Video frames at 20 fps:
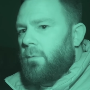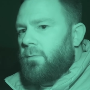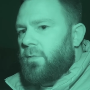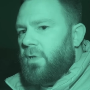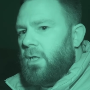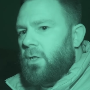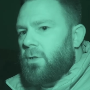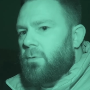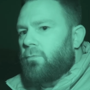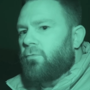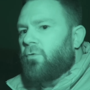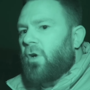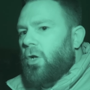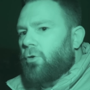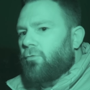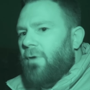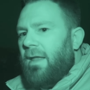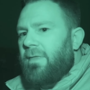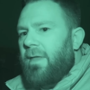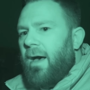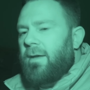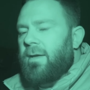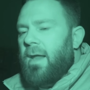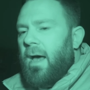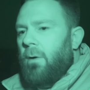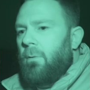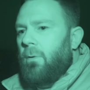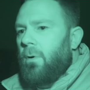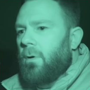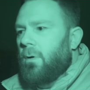Do you regret that
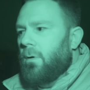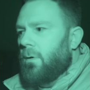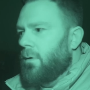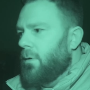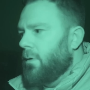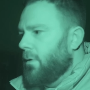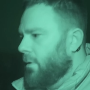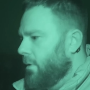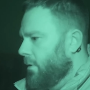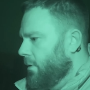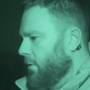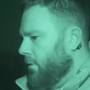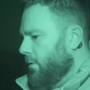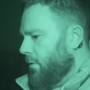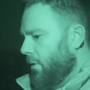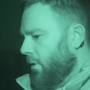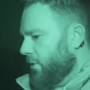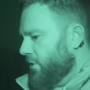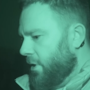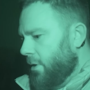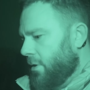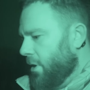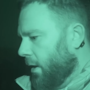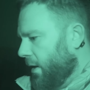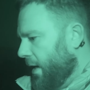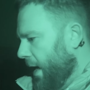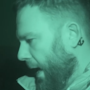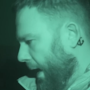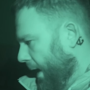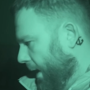now? Or do you
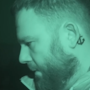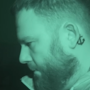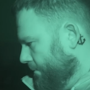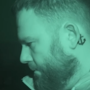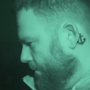not care?